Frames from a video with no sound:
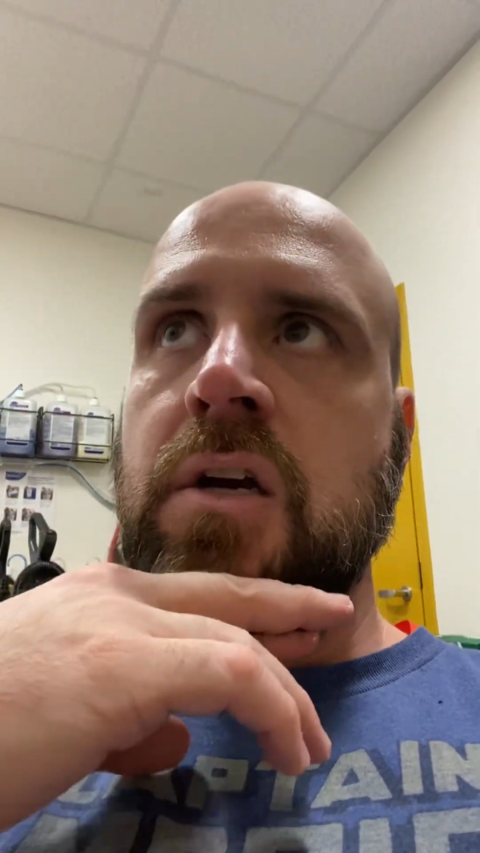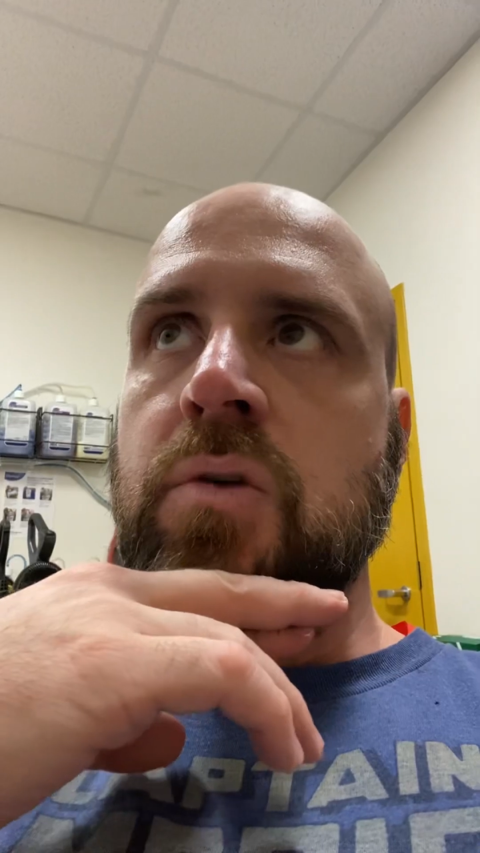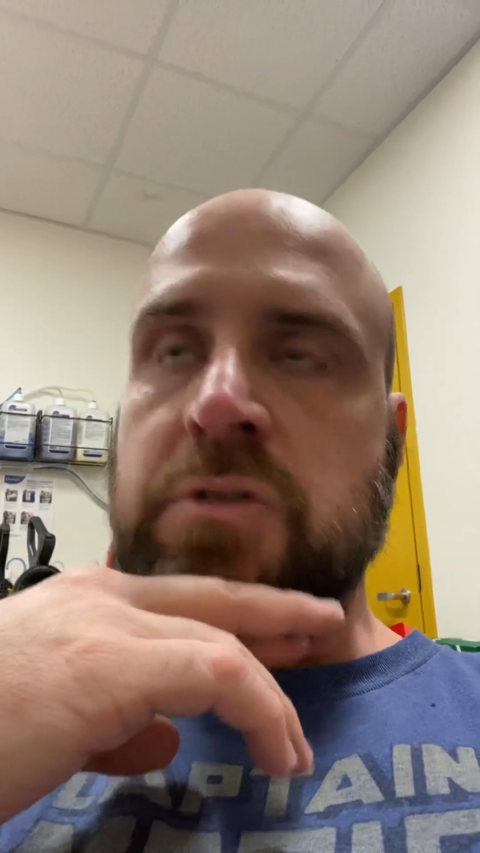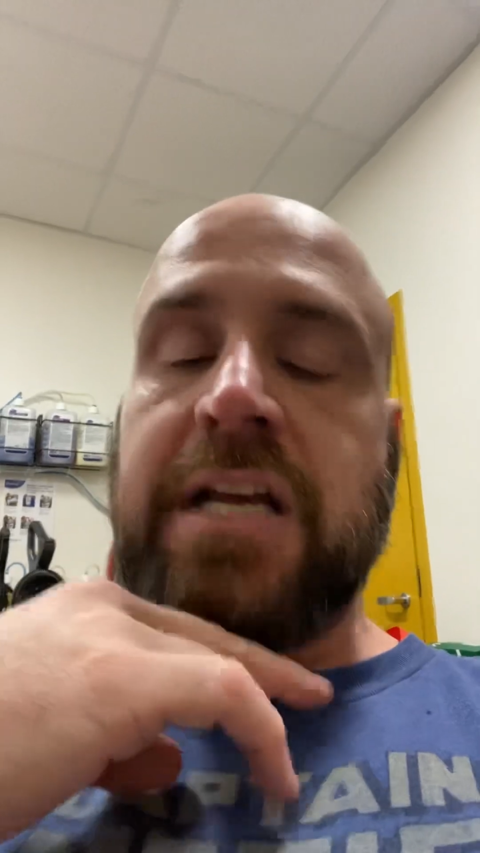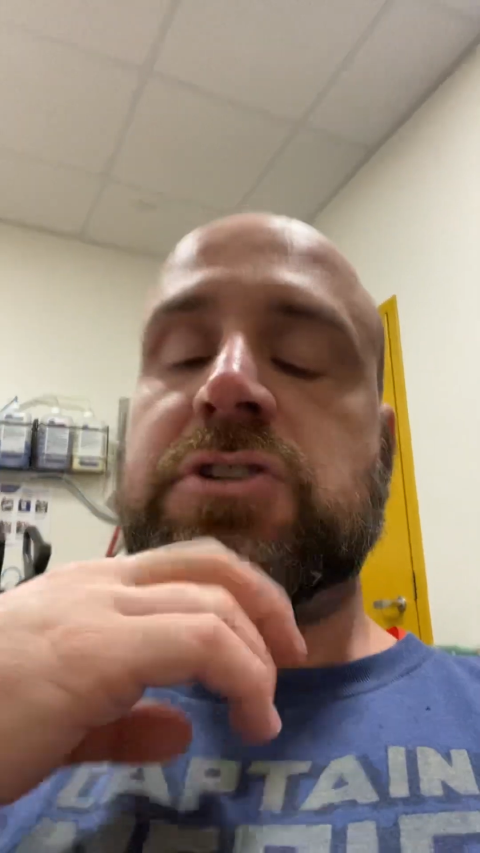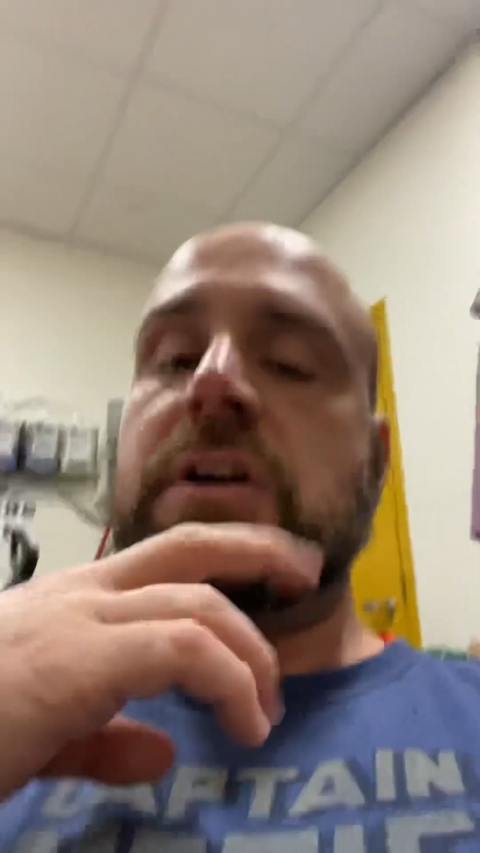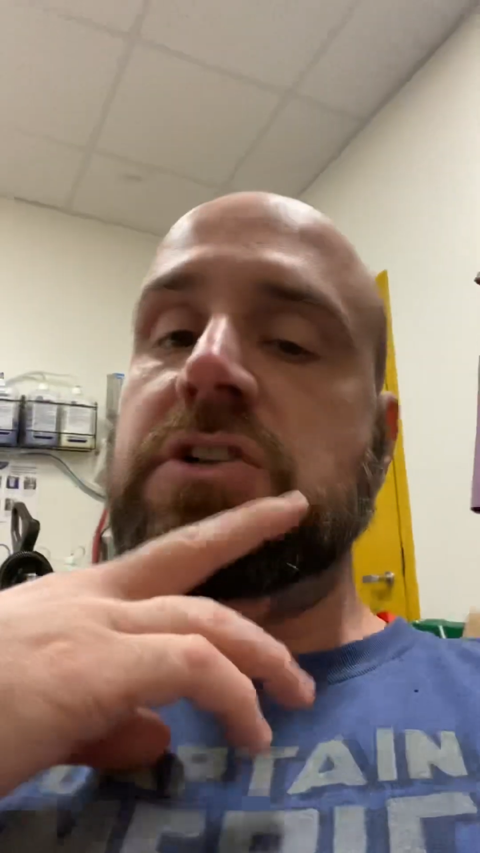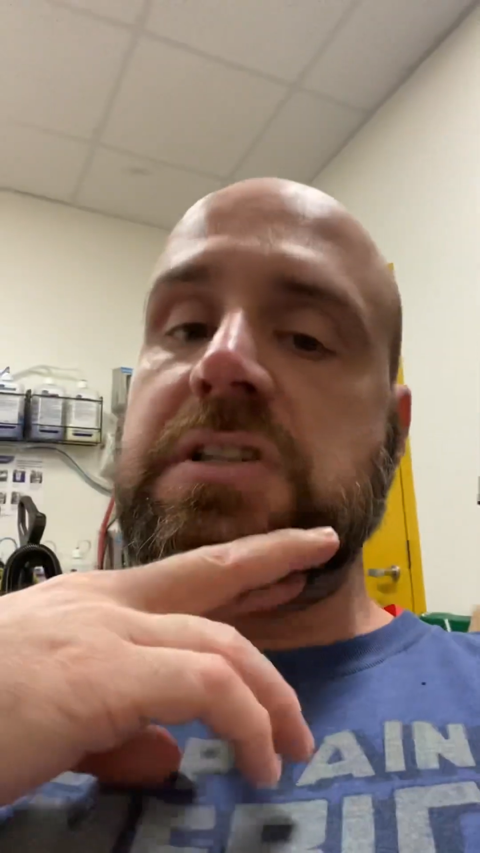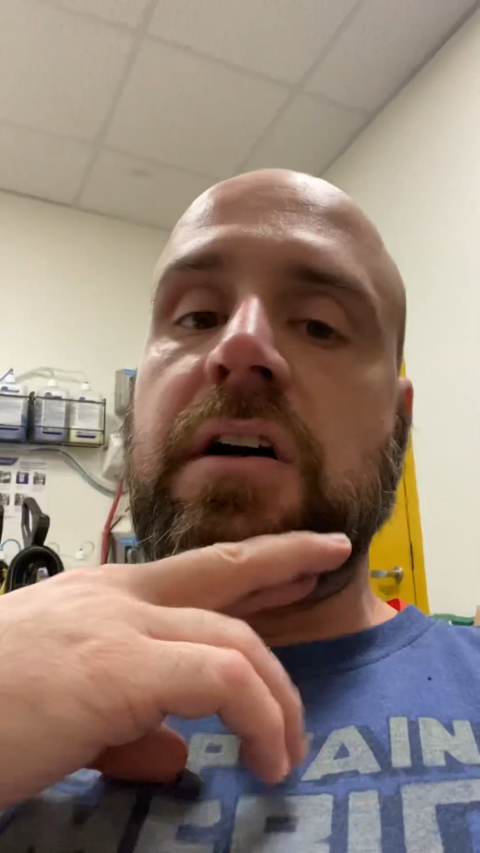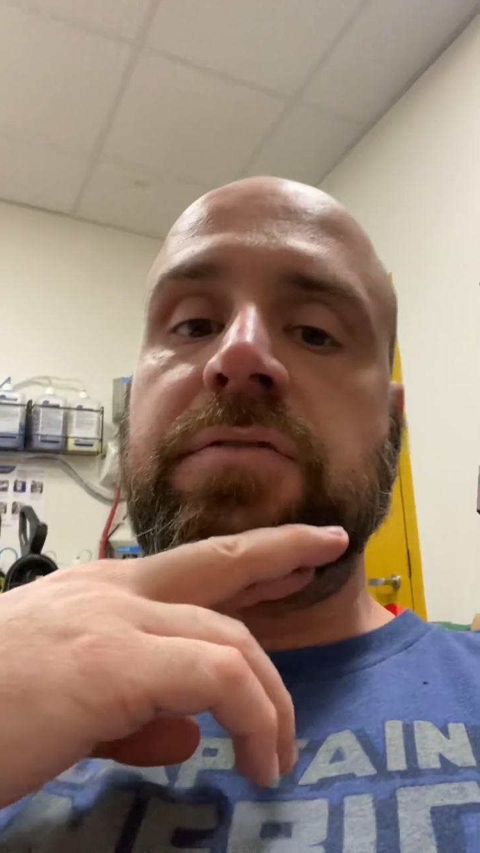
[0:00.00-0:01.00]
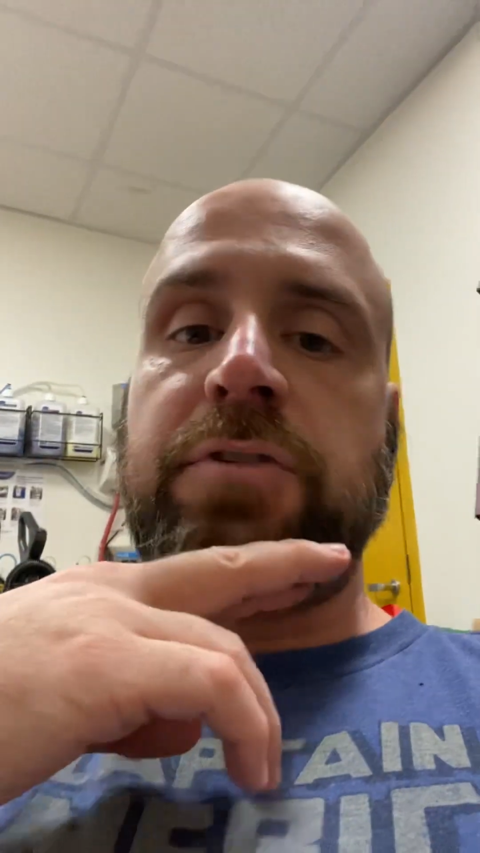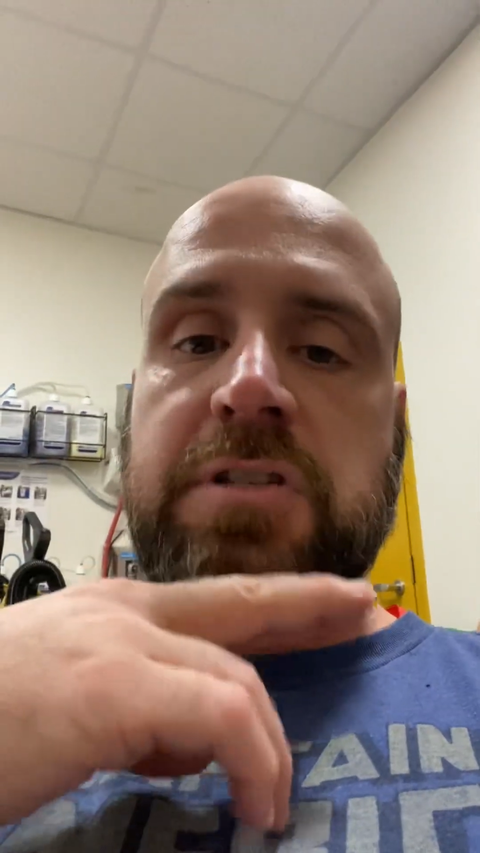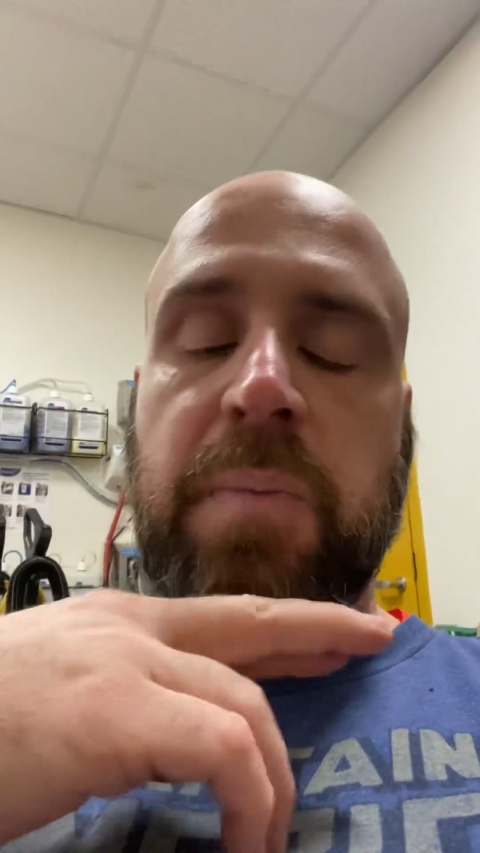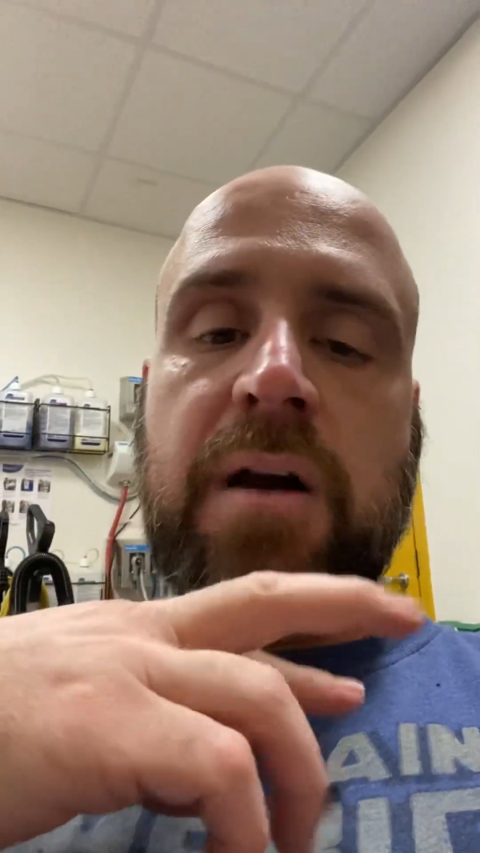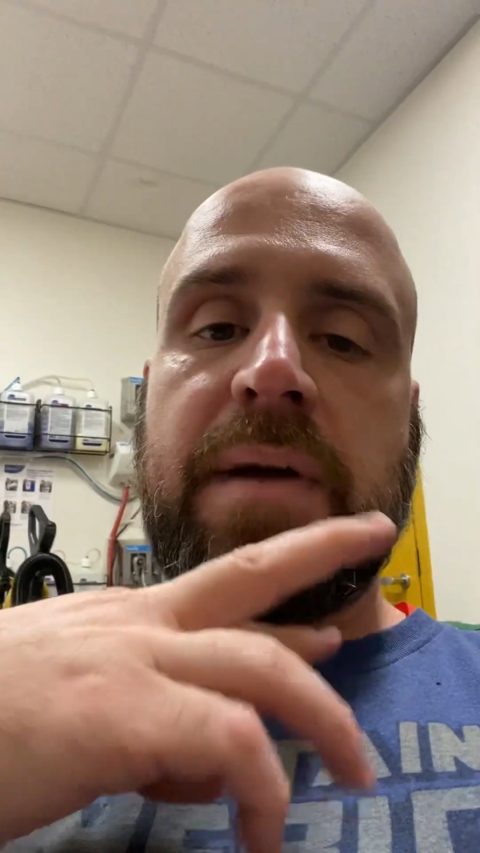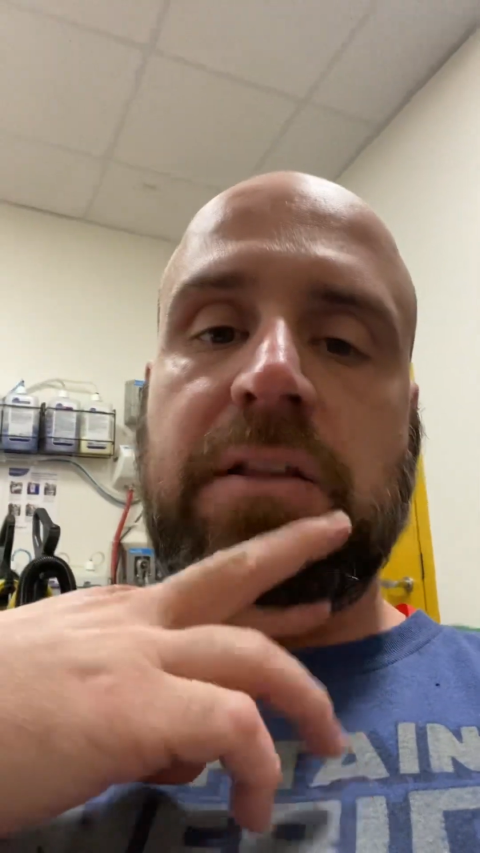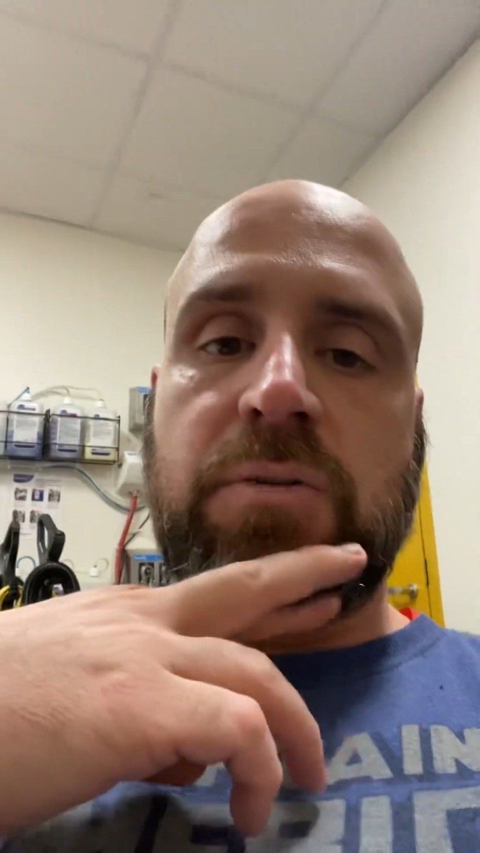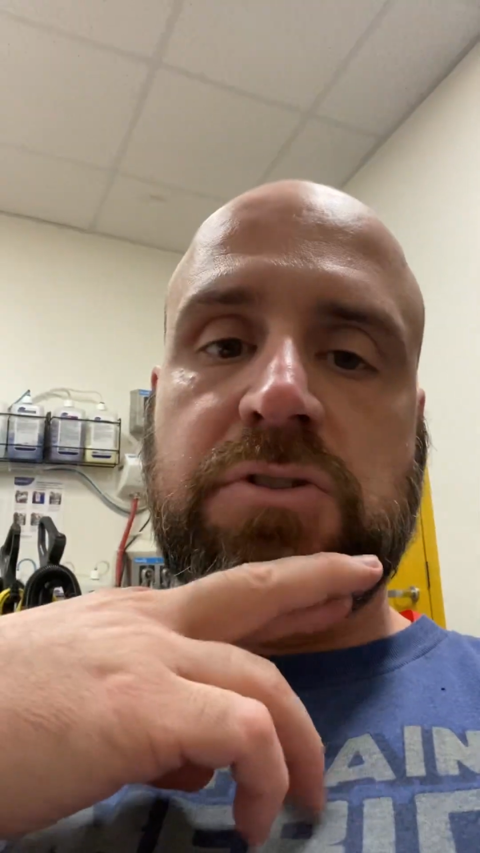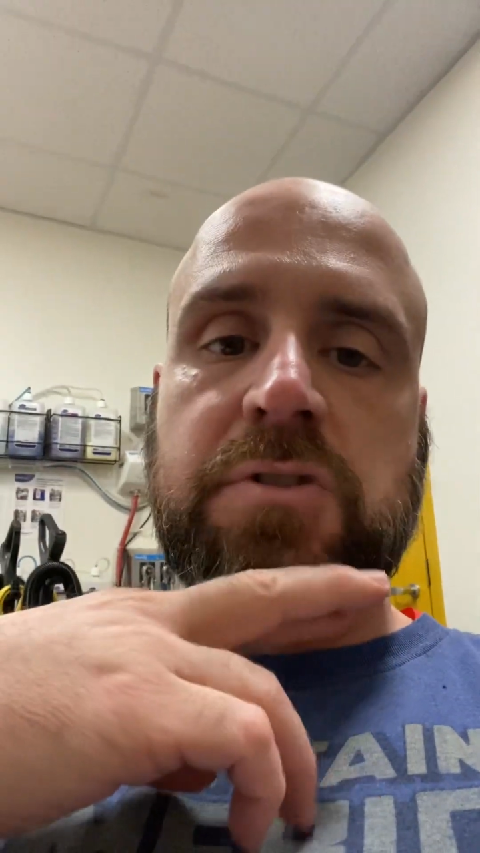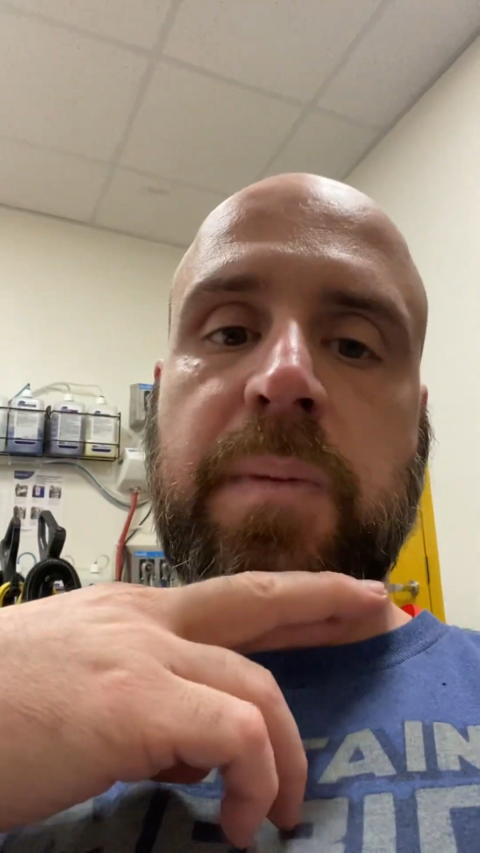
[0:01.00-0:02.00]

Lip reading: was actually a good song for the original